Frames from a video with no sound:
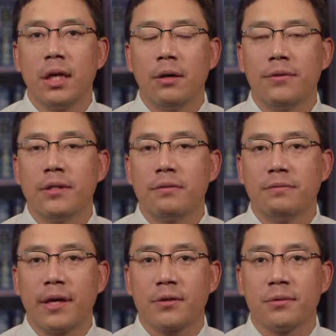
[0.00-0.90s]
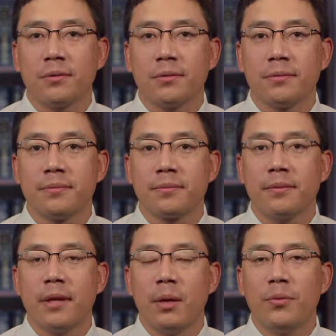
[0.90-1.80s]
of these infections.
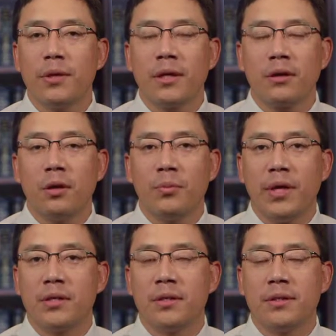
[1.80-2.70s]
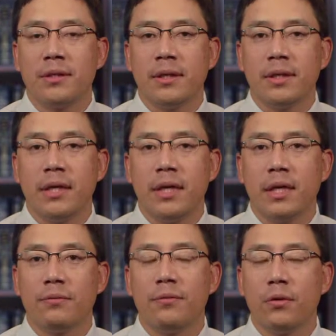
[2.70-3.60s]
EPIC enrolled patients at
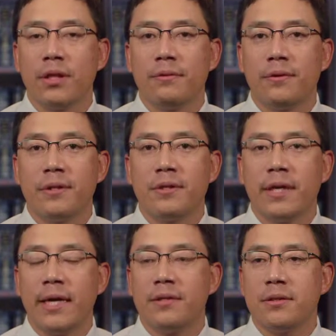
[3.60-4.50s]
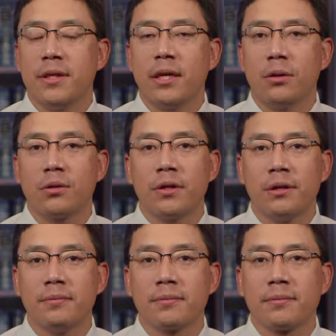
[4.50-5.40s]
at four different sites in the
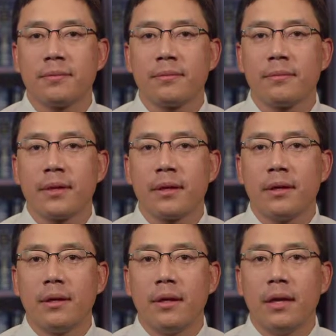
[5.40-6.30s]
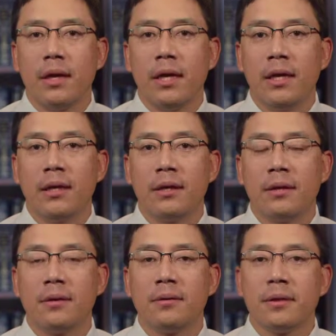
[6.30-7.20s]
country
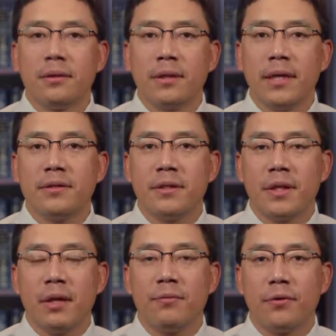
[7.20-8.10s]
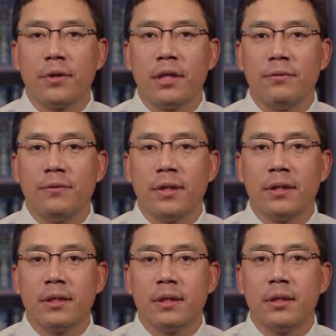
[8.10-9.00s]
and tested them for
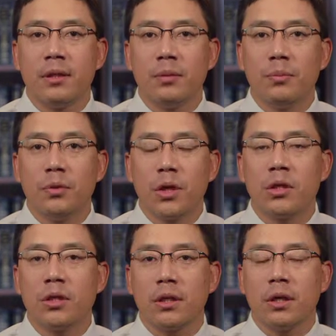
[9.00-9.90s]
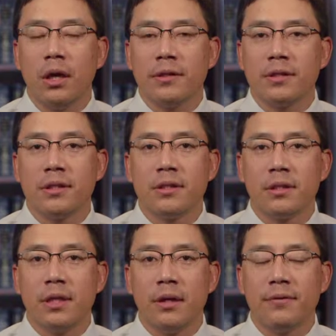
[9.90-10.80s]
different potential causes
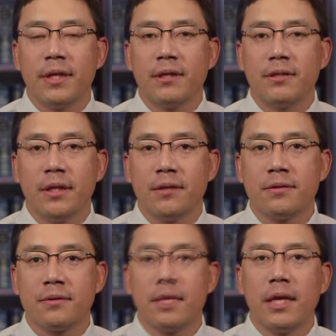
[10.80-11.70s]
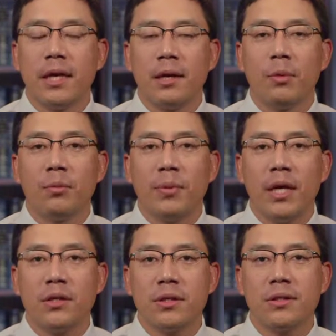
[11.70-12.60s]
of the disease. And among
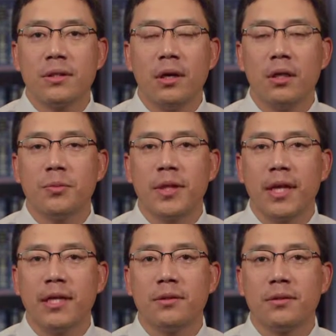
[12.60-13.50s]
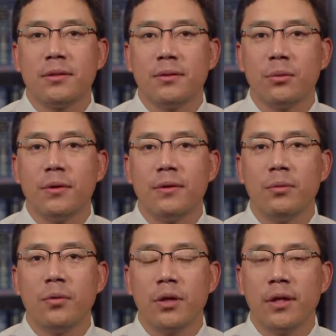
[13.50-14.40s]
patients hospitalized with
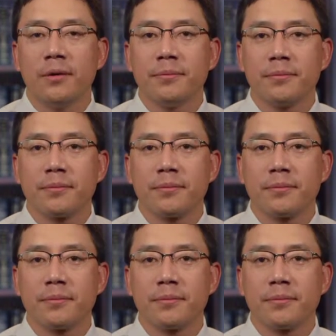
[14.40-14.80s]
pneumonia,